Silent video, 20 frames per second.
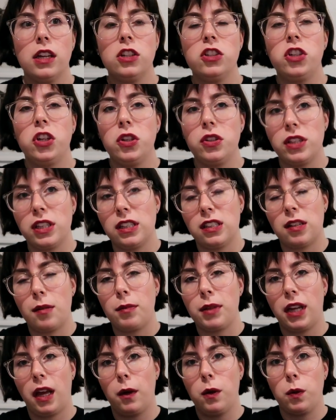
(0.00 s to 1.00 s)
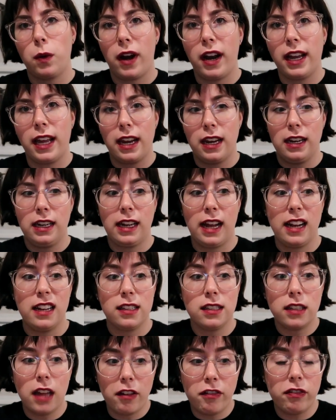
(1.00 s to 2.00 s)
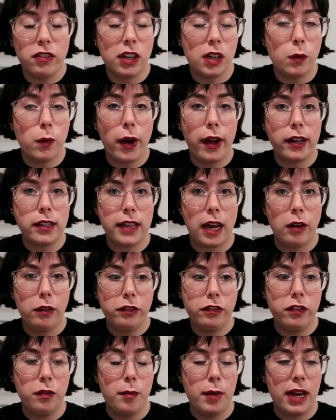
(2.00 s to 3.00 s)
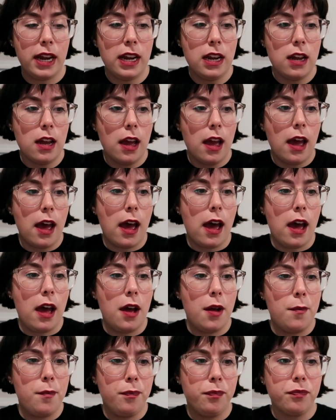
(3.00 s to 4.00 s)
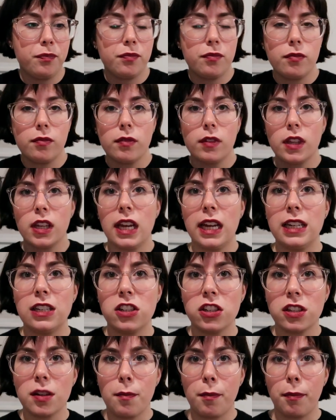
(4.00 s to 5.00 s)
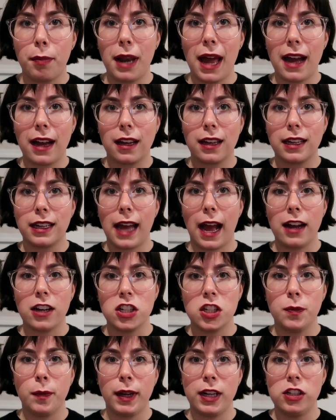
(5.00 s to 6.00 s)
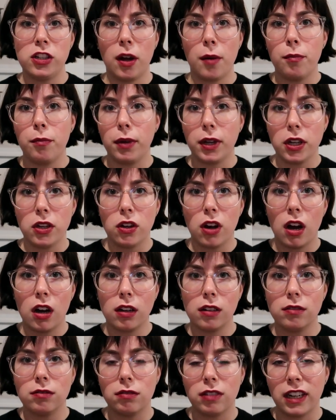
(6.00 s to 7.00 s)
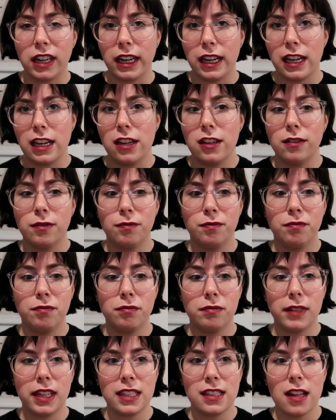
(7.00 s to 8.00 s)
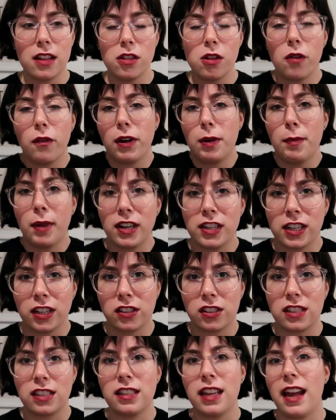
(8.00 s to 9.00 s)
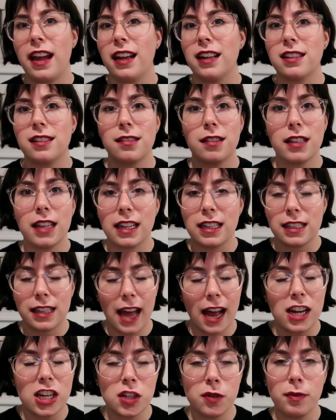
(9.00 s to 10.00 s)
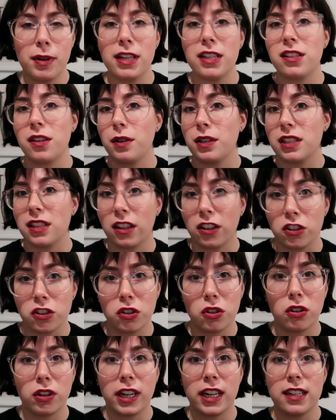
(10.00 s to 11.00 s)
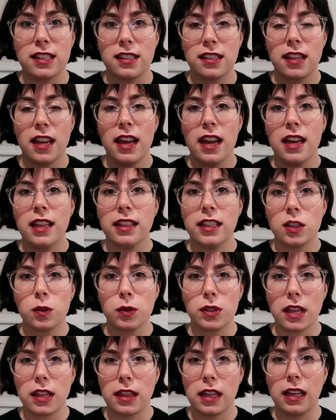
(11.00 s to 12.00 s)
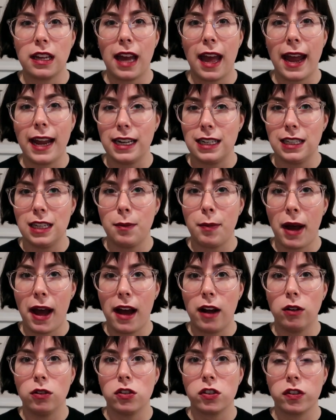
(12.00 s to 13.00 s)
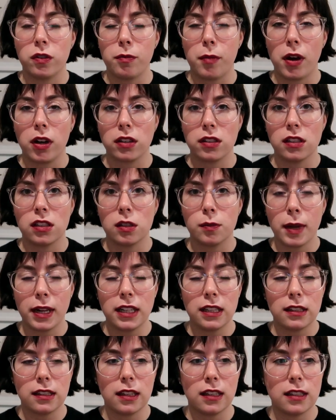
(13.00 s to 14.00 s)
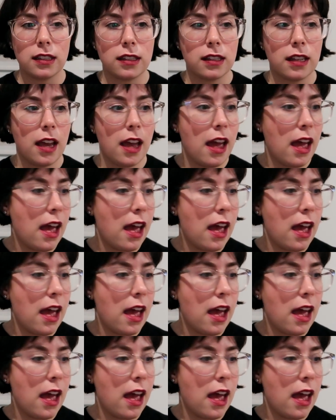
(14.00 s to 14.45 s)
choosing something I would wear again and again has definitely worked out for me. It's just a black cashmere jumper. You can't really, there's not really much else to say. It's cashmere, so it's luxurious. This was, I think, £80 from Marks and Spencer's.